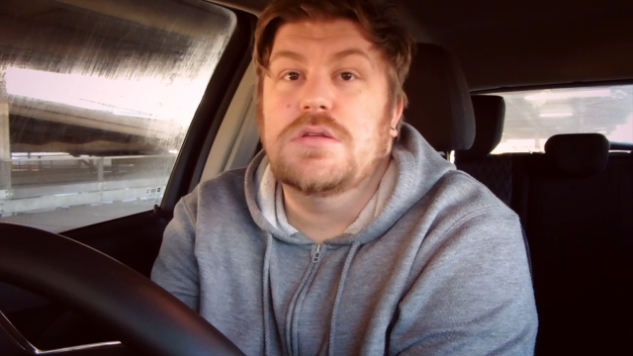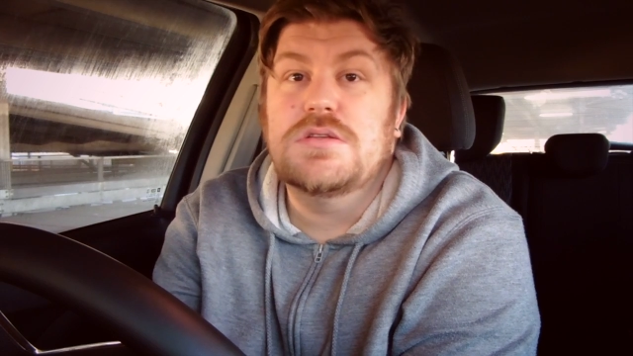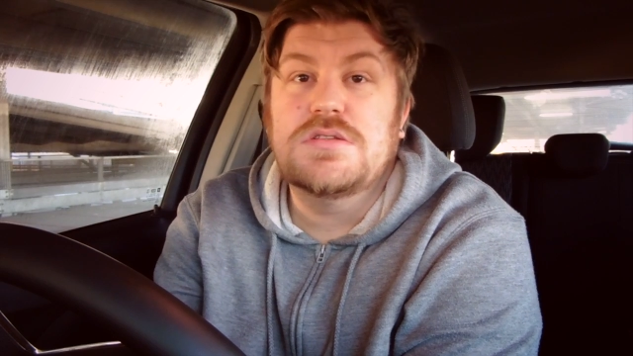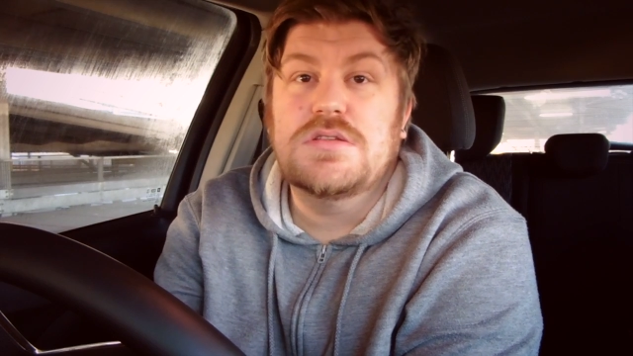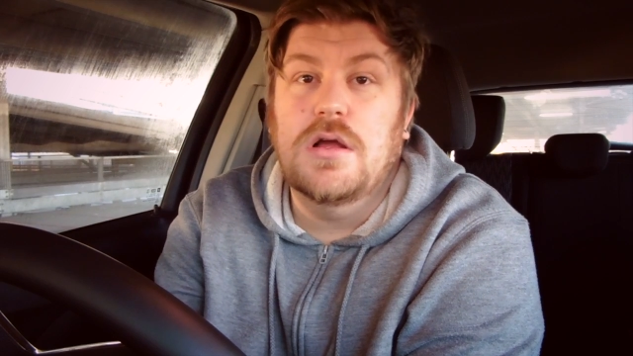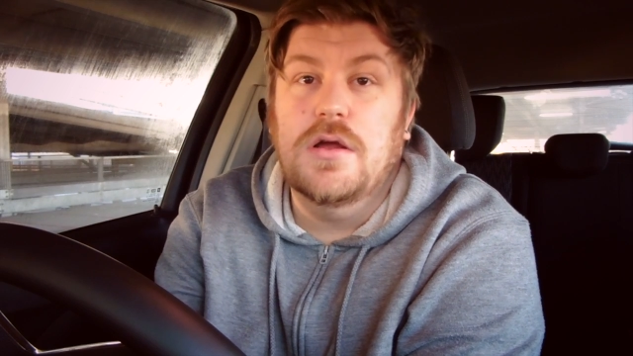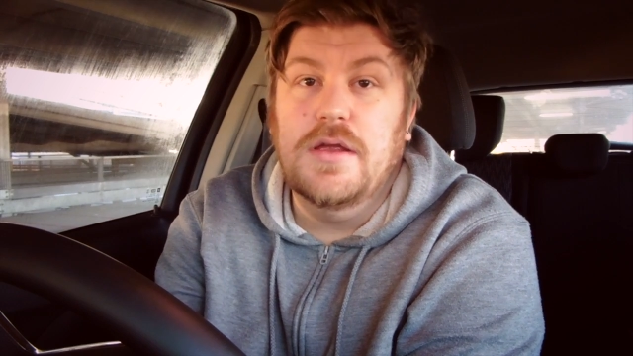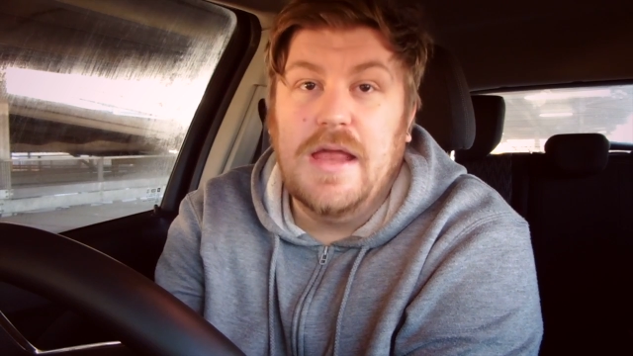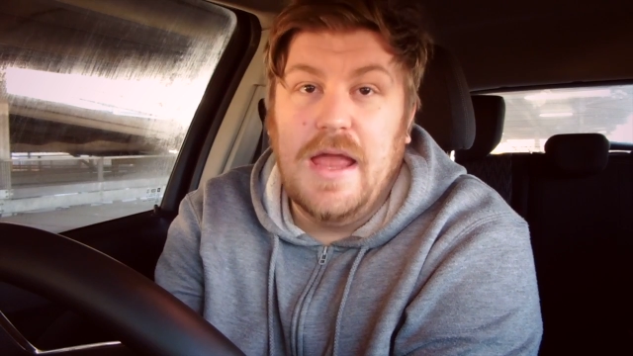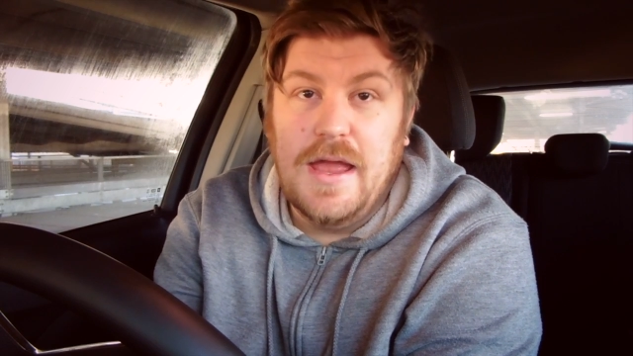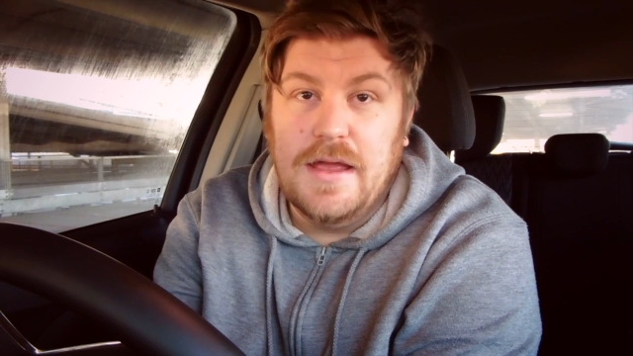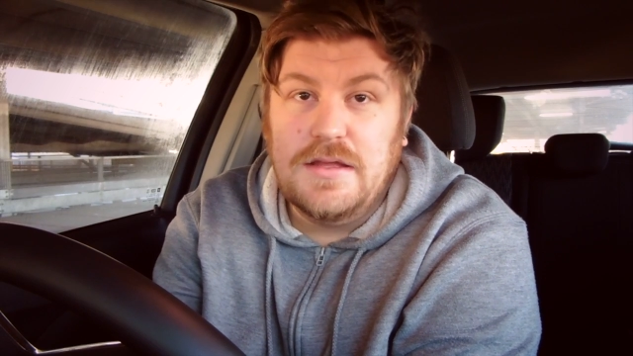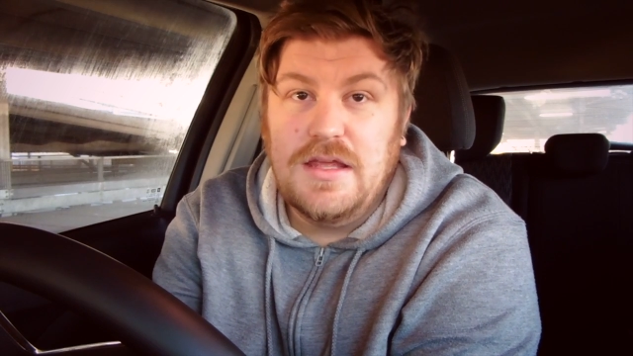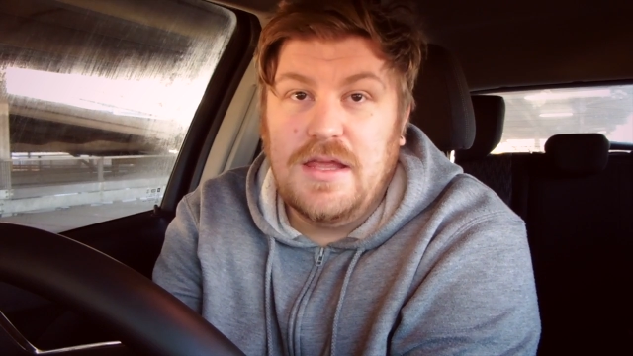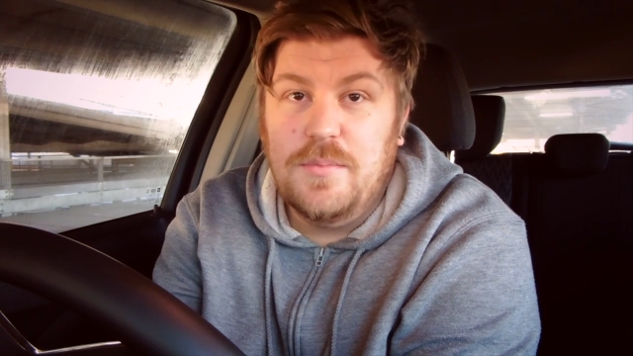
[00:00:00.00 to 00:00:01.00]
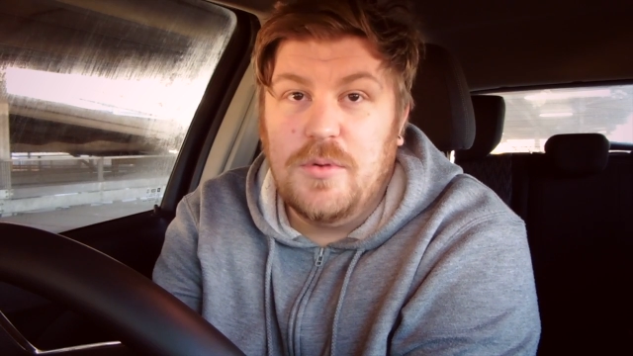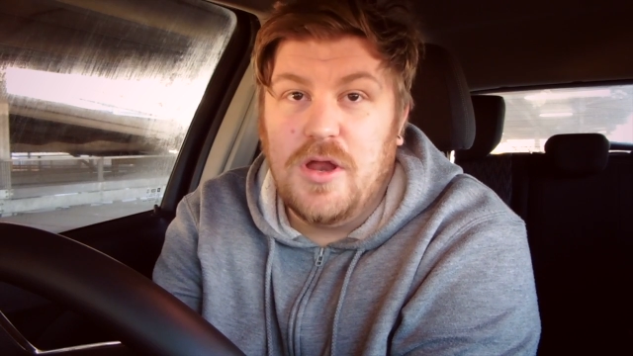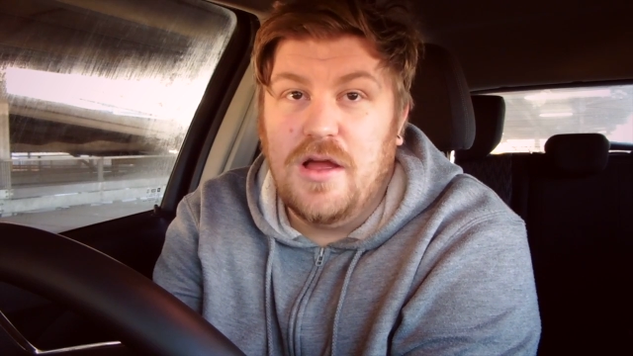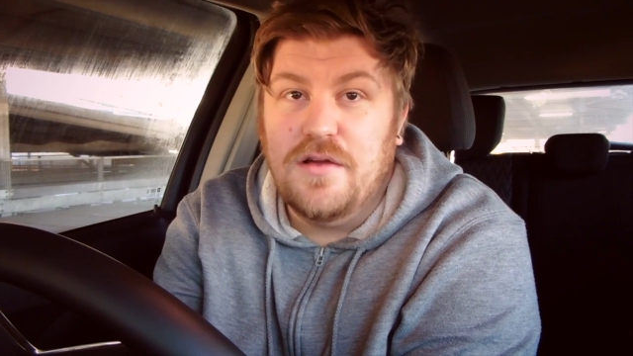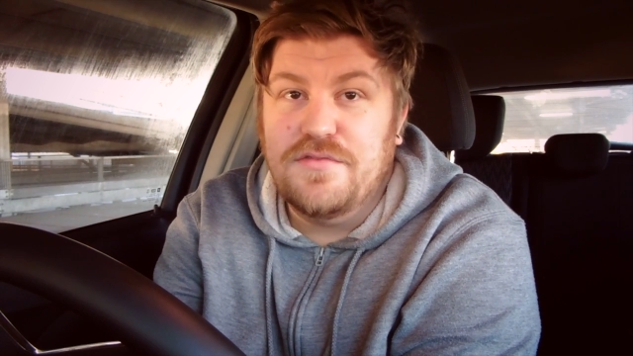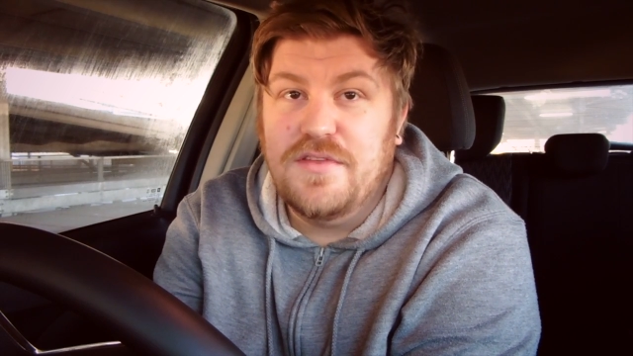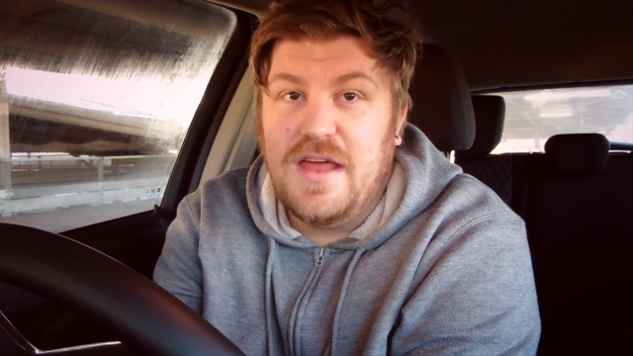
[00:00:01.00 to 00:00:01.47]
So yeah, keep an
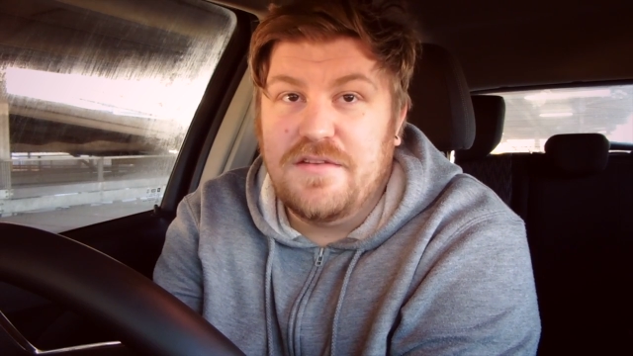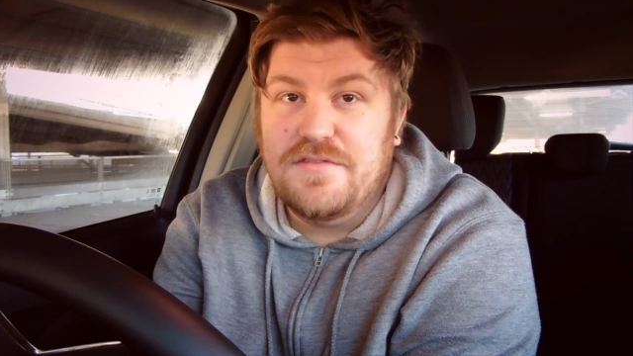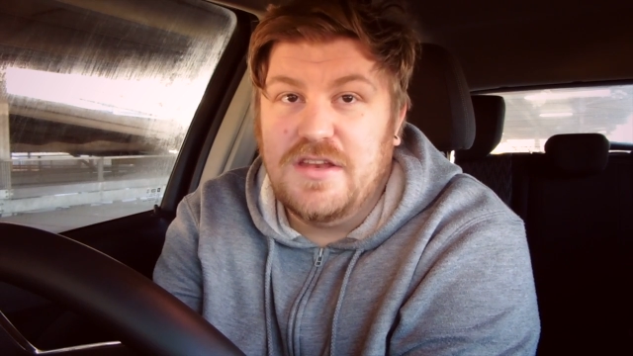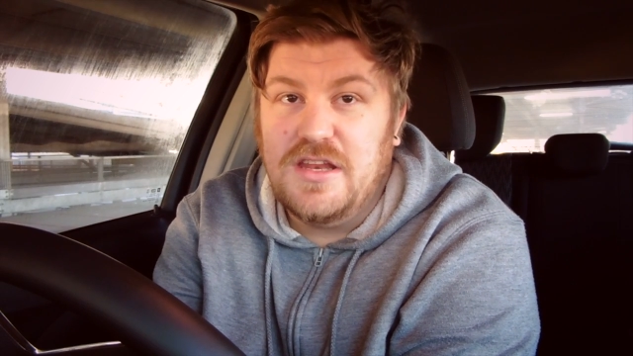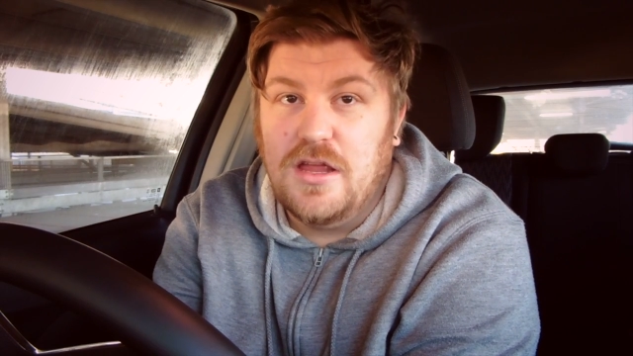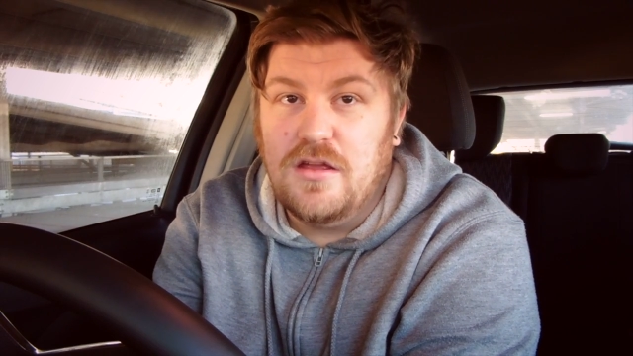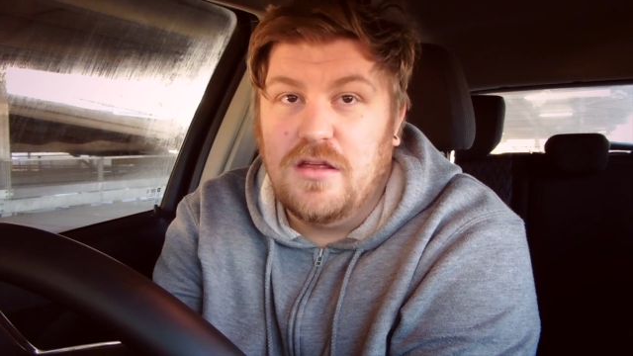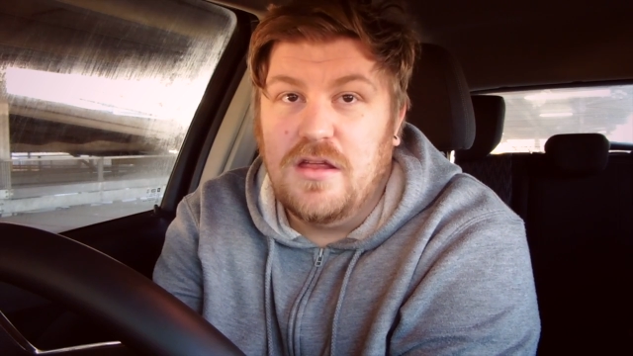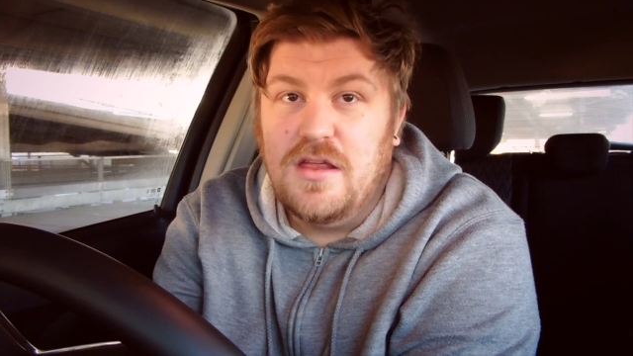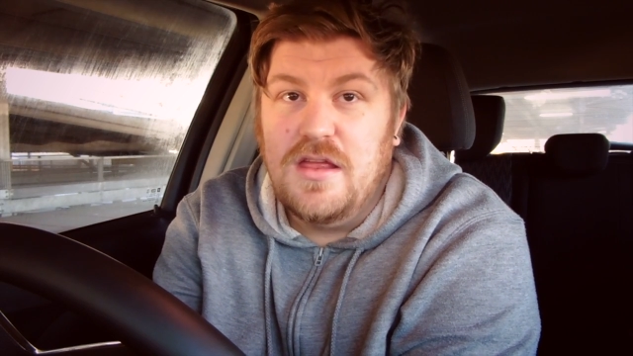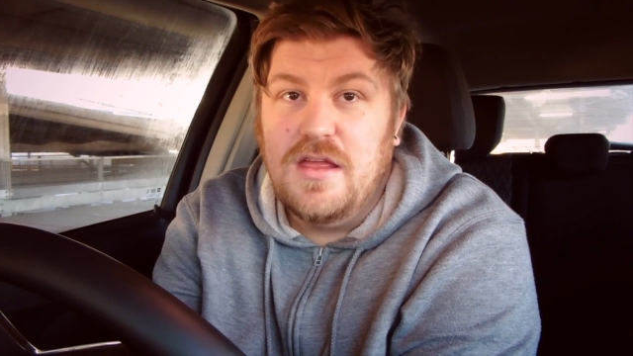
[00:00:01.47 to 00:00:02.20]
eye out for that video,